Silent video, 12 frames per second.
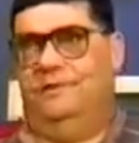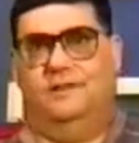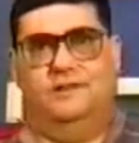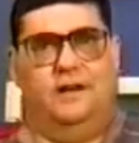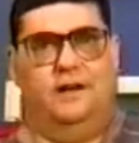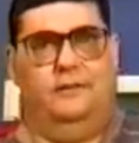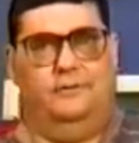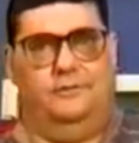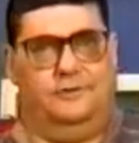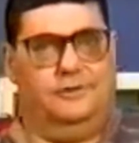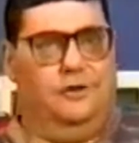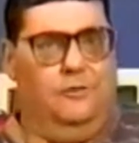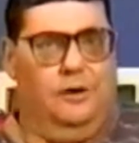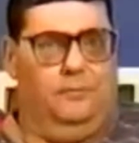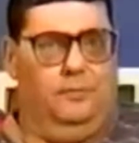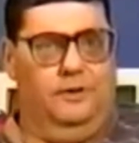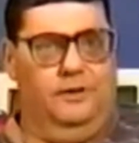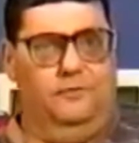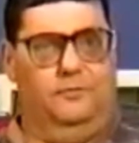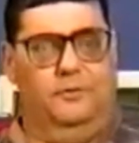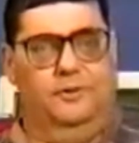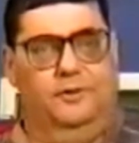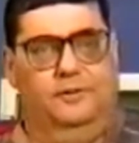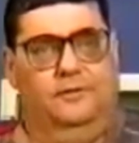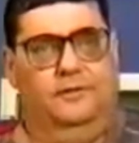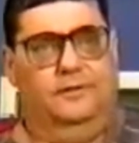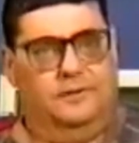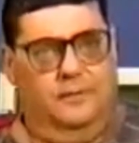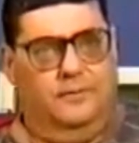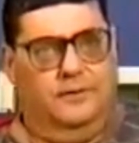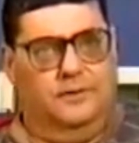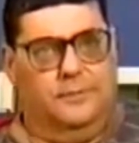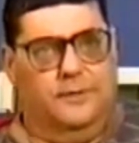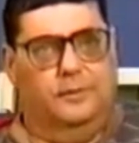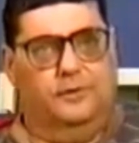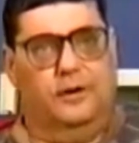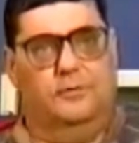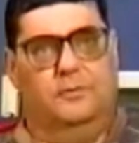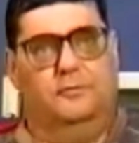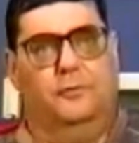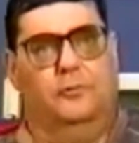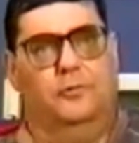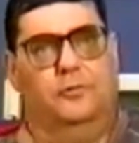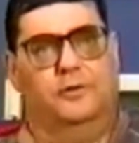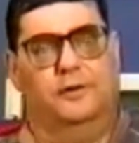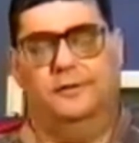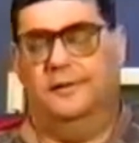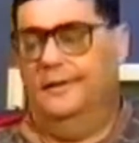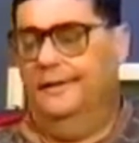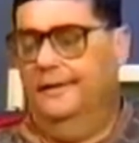These tales are so unbelievable that some of these people are coming forward with